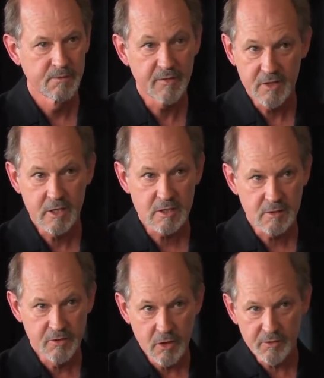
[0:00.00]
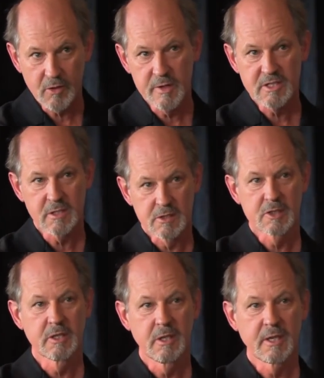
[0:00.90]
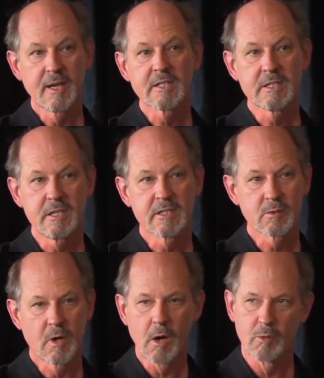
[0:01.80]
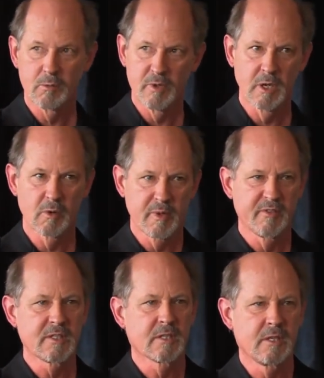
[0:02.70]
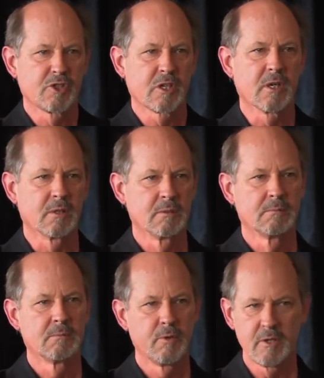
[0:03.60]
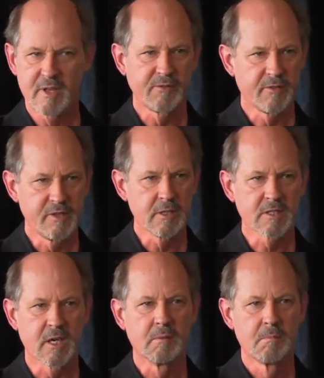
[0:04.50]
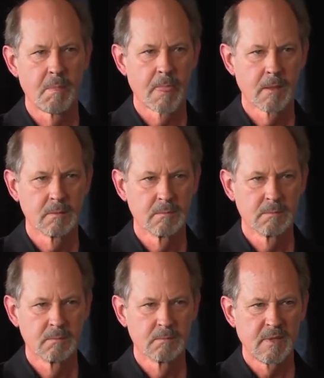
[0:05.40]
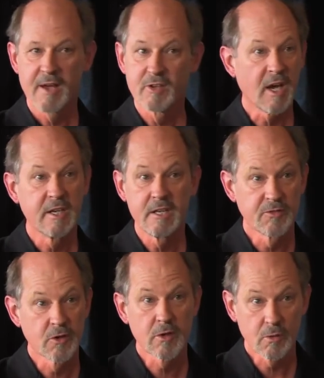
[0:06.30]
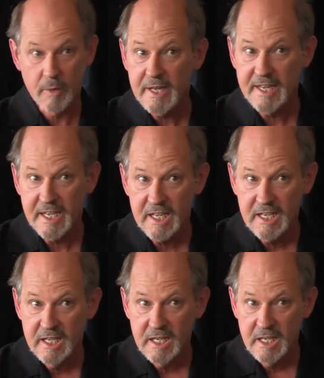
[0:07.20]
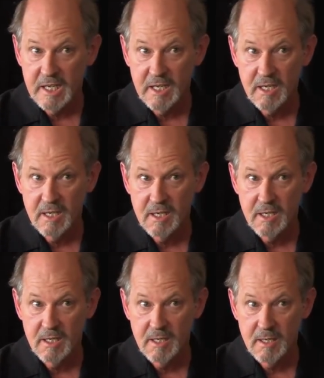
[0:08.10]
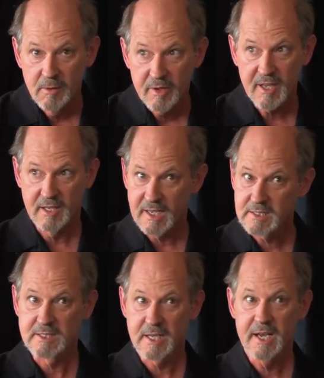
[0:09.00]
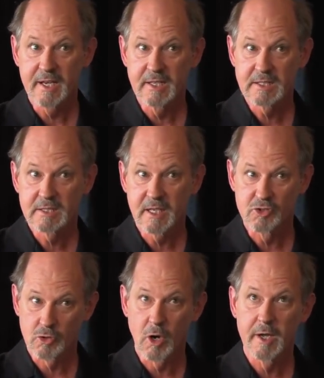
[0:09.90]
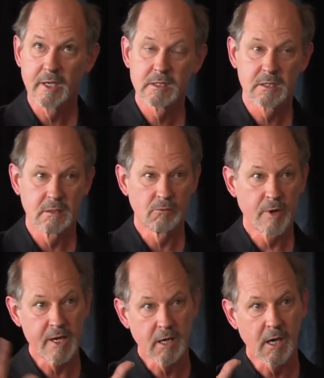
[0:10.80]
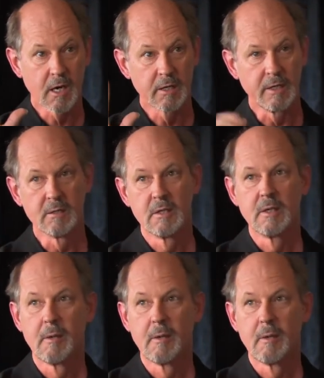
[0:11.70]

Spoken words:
50 years of UFO research cannot see this. Oh, we know we're being visited, sure. We knew that 50 years ago. Haven't gotten any further, really. We got lots of sightings, got drawings and radar and